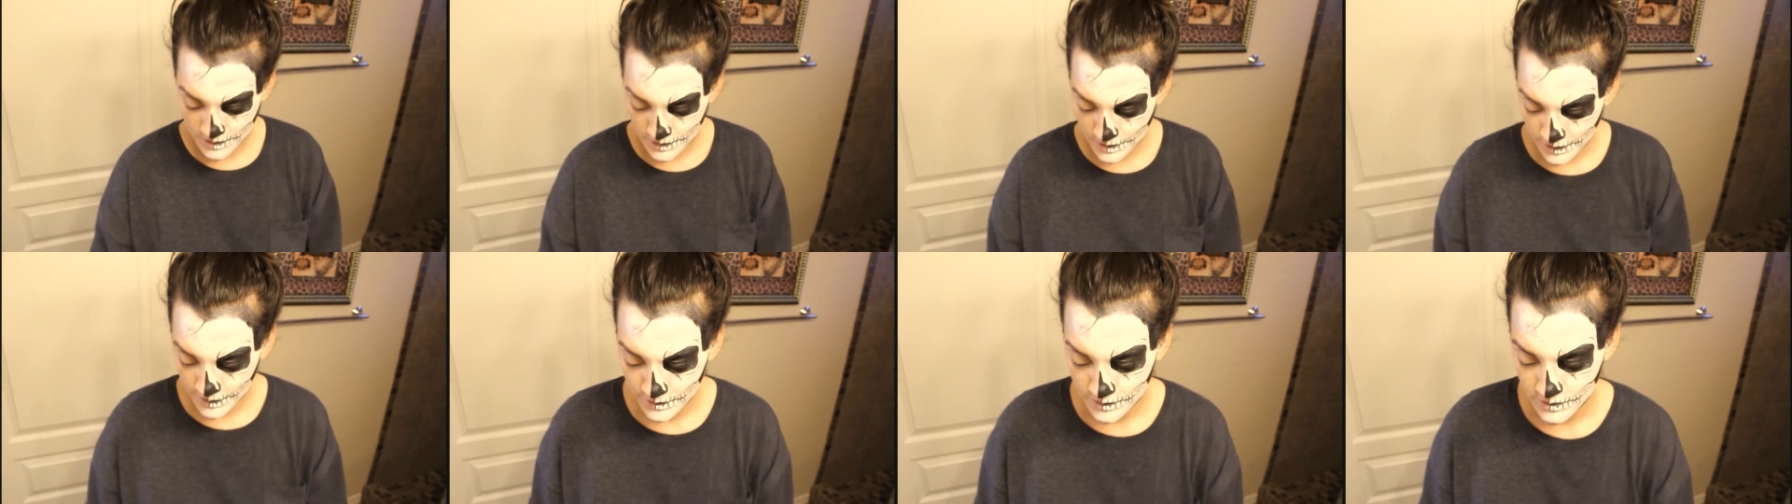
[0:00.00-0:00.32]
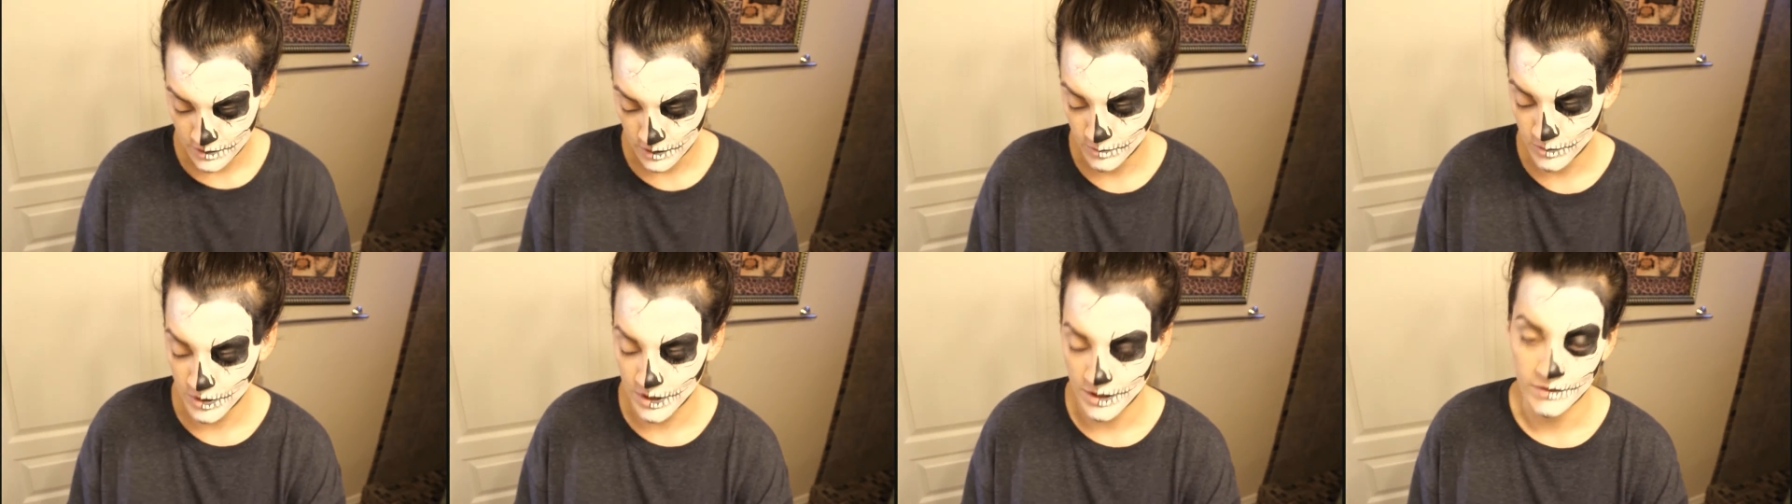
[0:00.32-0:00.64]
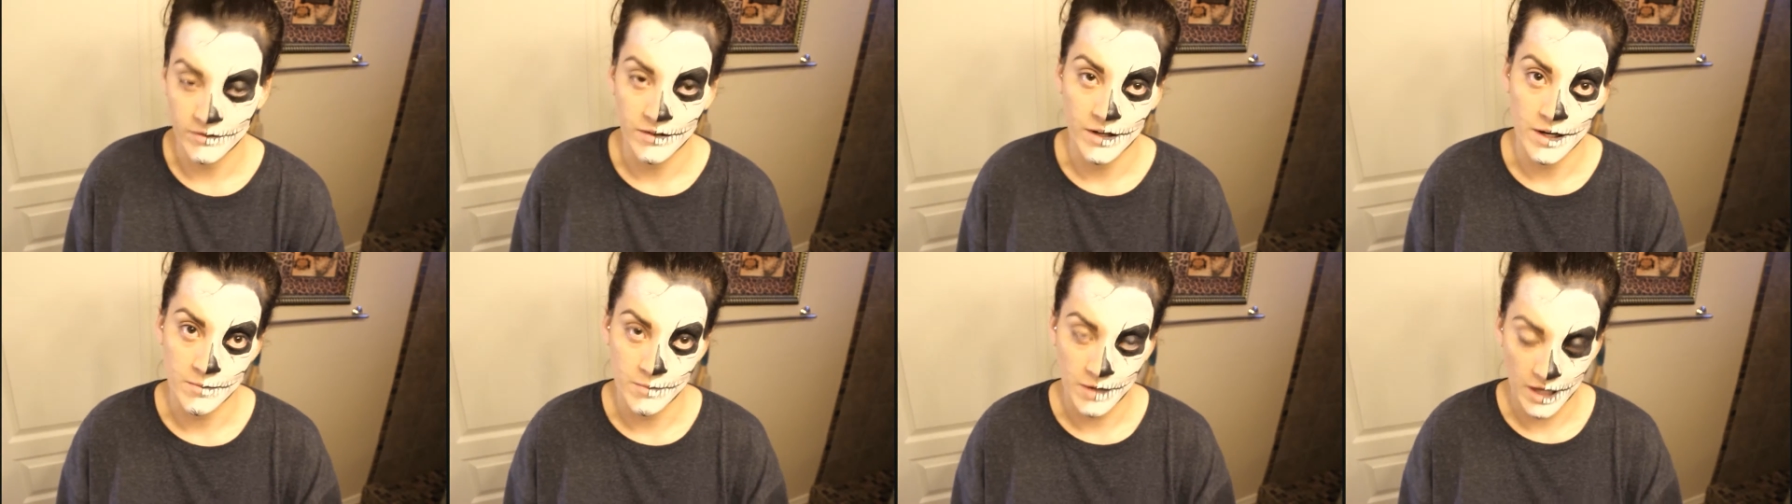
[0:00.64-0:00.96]
sitting, so I'm not
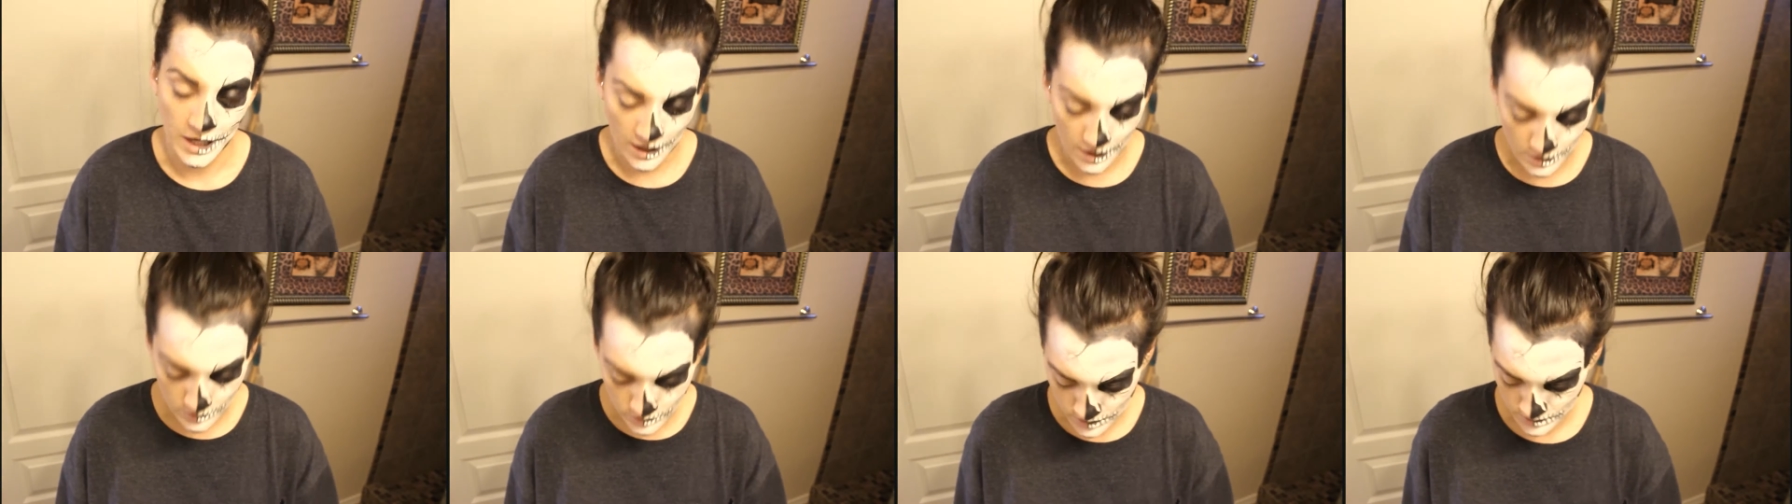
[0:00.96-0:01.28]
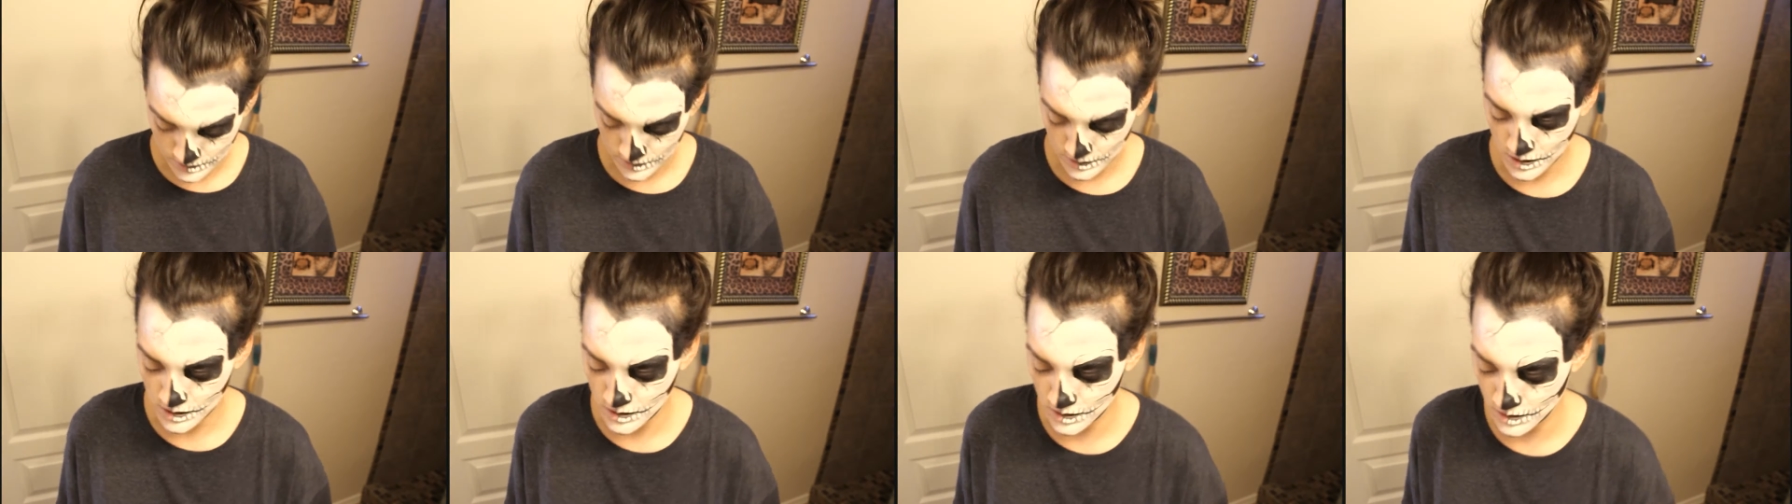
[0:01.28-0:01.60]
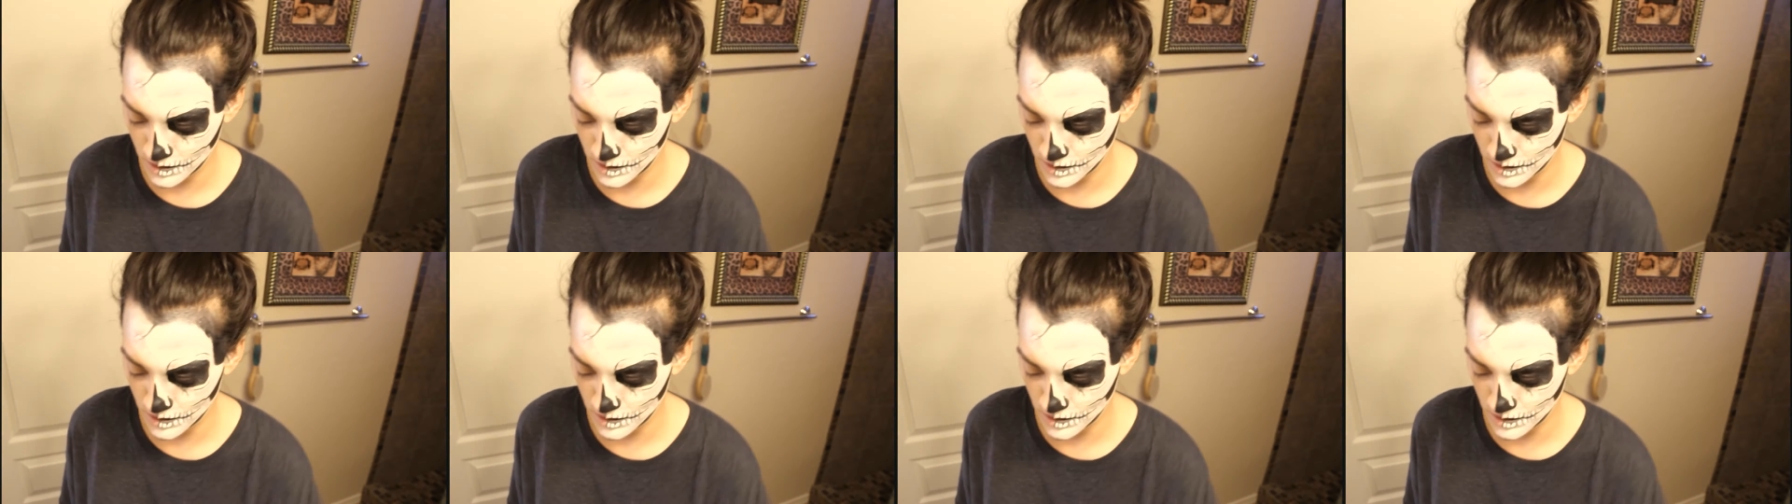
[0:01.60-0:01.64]
even at my house,